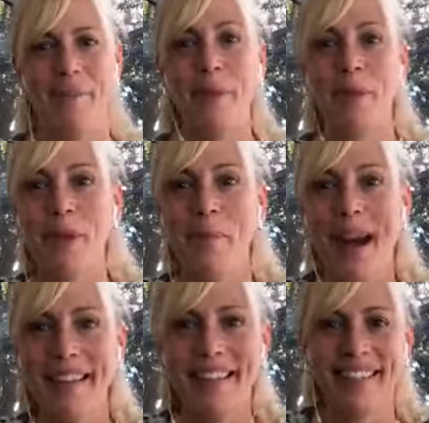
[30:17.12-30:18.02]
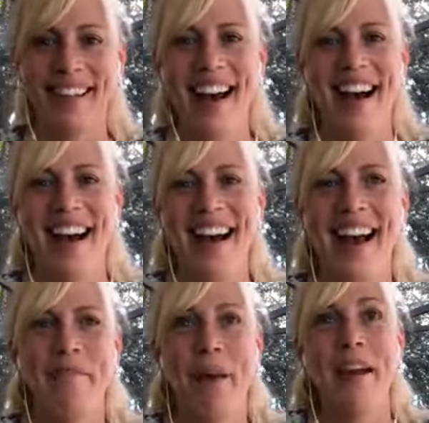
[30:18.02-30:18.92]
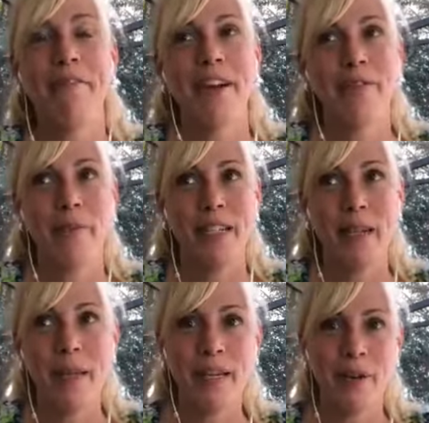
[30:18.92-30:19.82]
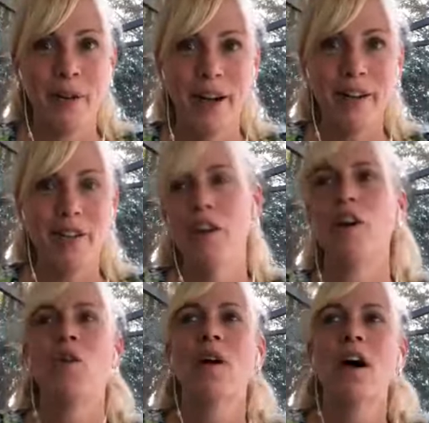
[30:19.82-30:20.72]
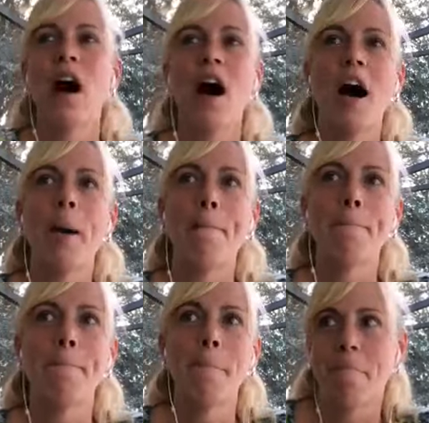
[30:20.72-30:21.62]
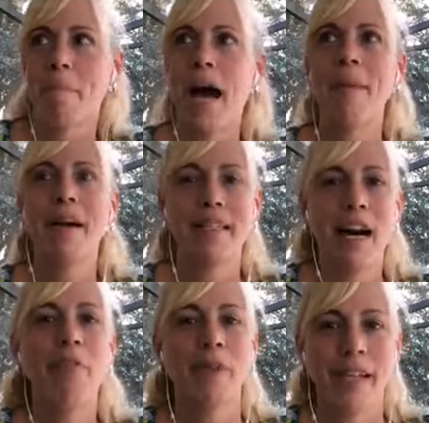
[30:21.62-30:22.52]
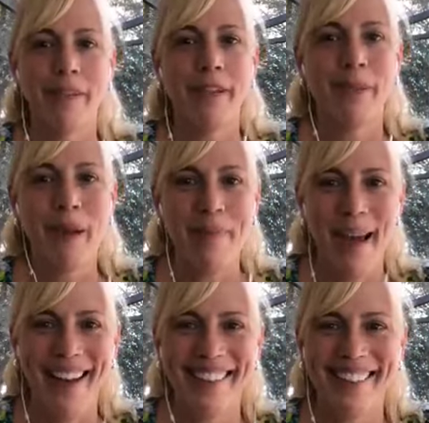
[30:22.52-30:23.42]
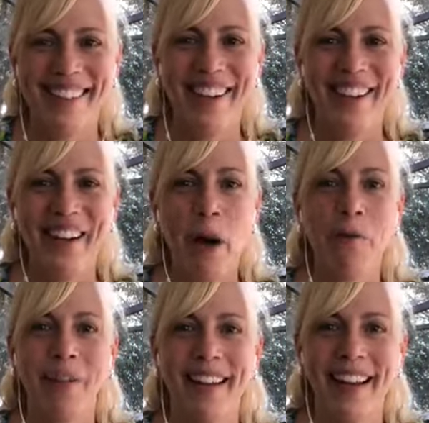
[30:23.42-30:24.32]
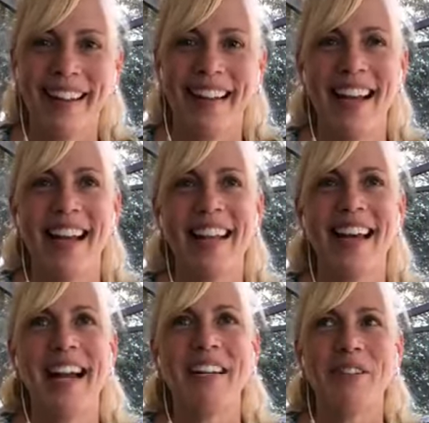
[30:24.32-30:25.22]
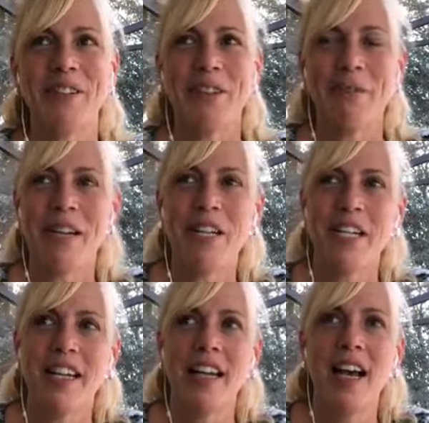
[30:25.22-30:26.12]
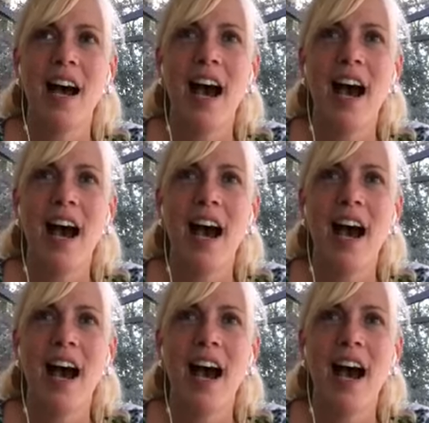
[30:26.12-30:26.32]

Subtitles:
with their pets have benefited from CBD oil. So I myself would give it to my pet. So hopefully that answers the question.